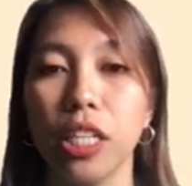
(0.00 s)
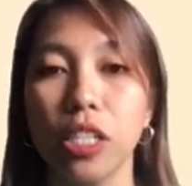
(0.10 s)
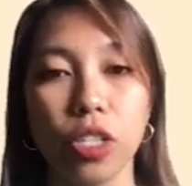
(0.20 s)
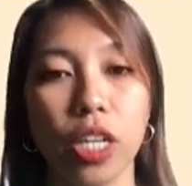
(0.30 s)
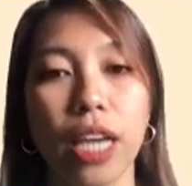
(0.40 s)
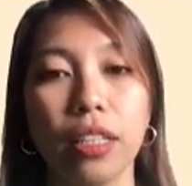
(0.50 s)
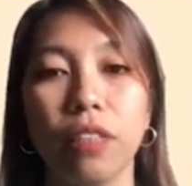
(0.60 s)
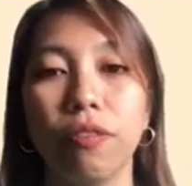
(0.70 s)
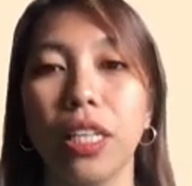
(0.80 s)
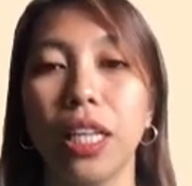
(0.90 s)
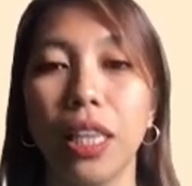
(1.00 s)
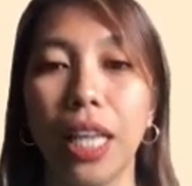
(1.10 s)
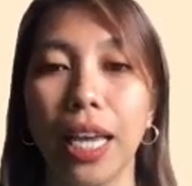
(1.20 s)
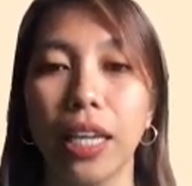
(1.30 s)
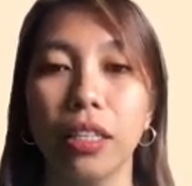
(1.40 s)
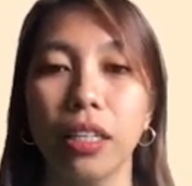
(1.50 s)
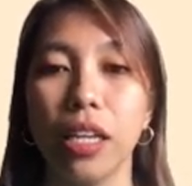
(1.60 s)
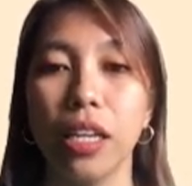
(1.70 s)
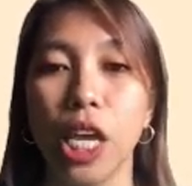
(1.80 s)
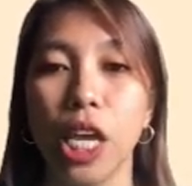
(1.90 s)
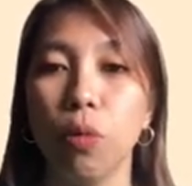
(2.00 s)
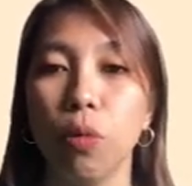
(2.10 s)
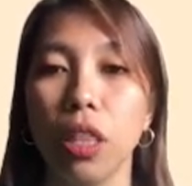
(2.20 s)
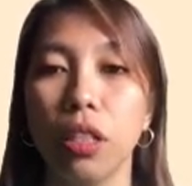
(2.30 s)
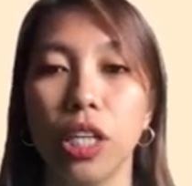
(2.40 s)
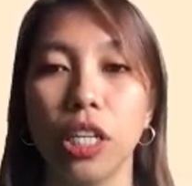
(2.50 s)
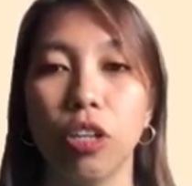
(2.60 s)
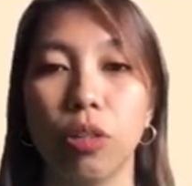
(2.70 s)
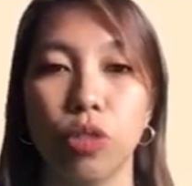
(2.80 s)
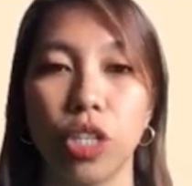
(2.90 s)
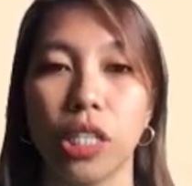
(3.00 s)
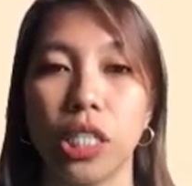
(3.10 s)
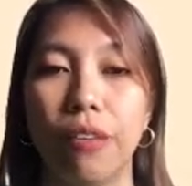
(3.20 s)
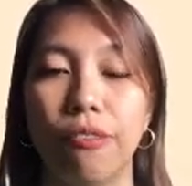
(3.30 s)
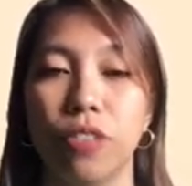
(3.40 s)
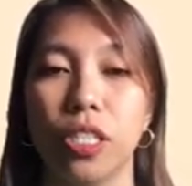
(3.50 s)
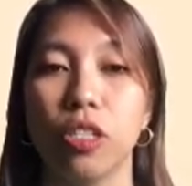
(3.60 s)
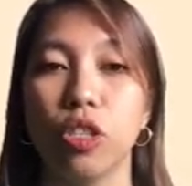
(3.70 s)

interactive, and aligned with the learning objectives.